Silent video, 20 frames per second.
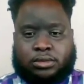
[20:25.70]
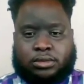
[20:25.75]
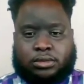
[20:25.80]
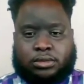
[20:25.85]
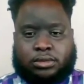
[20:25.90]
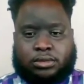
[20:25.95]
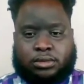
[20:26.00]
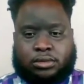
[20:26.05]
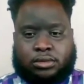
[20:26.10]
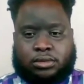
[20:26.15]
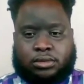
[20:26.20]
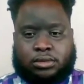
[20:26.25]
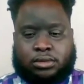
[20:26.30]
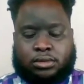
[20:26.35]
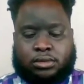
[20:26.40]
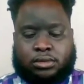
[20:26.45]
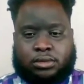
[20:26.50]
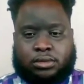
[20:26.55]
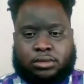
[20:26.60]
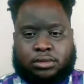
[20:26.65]

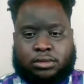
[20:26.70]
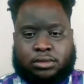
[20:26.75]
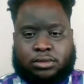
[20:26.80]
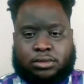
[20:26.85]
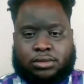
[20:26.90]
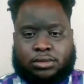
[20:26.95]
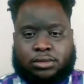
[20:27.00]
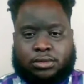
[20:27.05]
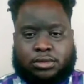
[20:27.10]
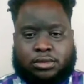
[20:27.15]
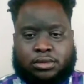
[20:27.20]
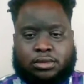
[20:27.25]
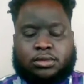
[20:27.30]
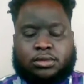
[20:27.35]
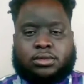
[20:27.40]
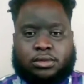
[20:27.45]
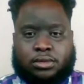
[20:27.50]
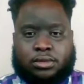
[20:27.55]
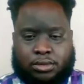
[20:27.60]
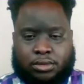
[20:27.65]

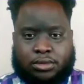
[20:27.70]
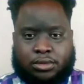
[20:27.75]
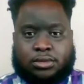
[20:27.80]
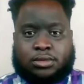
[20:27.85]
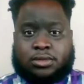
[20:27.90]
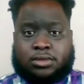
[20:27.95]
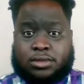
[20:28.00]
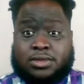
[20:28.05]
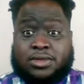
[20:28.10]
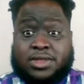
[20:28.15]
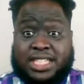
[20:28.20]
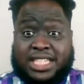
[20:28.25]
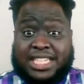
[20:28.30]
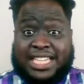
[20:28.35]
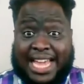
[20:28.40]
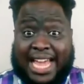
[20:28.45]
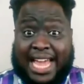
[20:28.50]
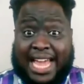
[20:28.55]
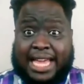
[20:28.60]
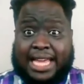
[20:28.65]

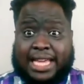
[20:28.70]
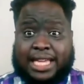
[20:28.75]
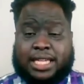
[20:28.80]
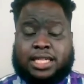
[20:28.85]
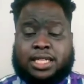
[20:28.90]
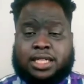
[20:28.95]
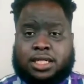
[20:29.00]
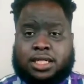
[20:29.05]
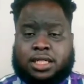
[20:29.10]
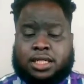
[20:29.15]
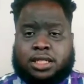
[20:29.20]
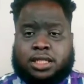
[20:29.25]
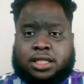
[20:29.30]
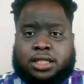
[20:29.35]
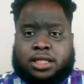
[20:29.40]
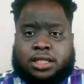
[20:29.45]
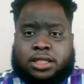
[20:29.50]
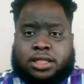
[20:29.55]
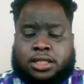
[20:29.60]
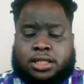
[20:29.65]

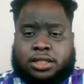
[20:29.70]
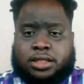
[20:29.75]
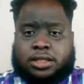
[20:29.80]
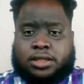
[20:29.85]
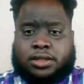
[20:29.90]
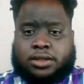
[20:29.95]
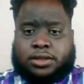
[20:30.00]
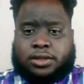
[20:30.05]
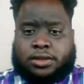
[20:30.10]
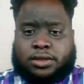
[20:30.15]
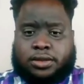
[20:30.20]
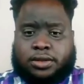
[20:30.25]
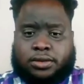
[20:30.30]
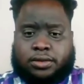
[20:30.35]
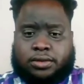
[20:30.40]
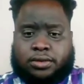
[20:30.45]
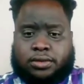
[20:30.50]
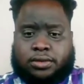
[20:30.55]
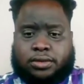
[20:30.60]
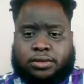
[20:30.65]

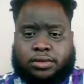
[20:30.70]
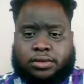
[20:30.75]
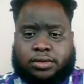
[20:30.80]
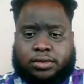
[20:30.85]
(silent)